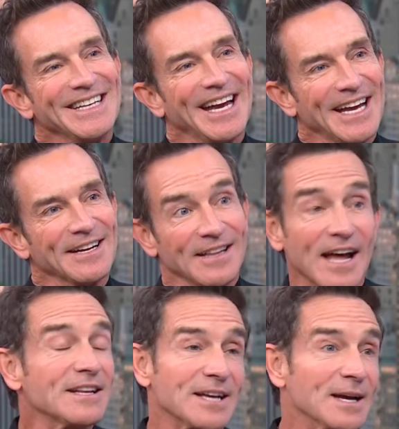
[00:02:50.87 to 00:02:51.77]
and a
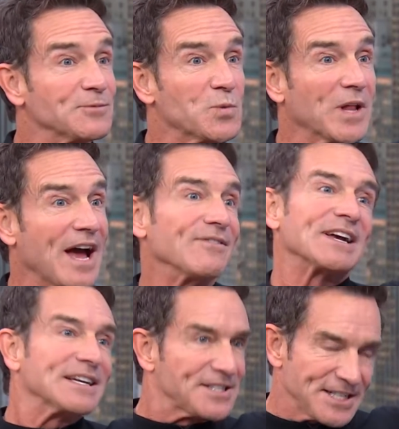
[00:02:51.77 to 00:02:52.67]
lot of times we'll have
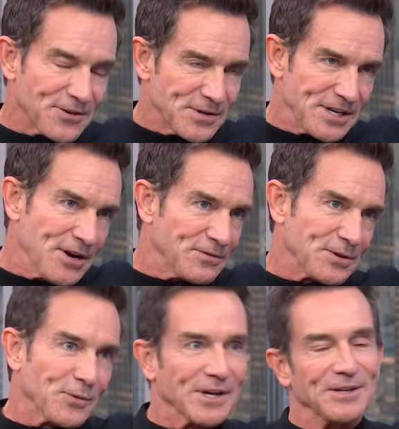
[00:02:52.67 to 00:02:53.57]
like a secret note
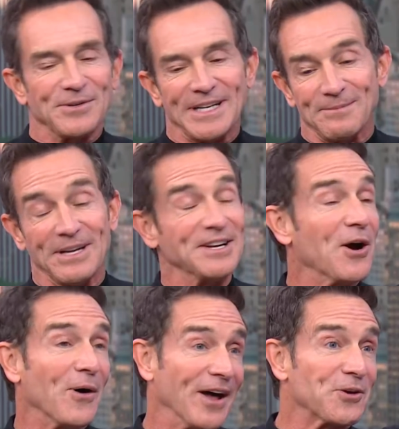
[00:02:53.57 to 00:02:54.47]
that we're gonna read, but
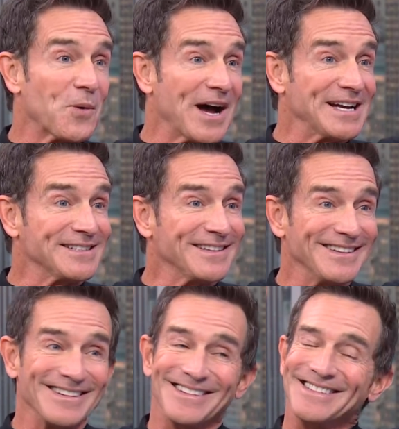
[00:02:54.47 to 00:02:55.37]
no, otherwise,
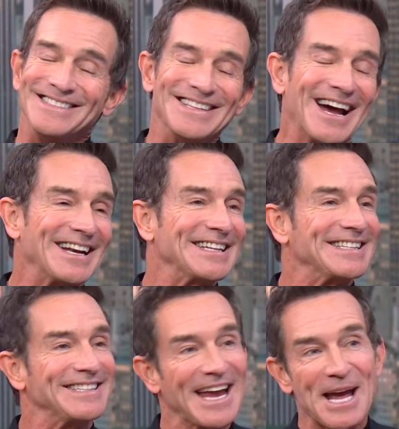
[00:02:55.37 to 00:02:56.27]
not a
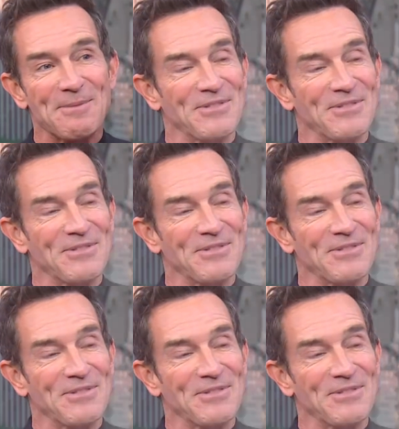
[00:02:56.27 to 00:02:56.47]
damn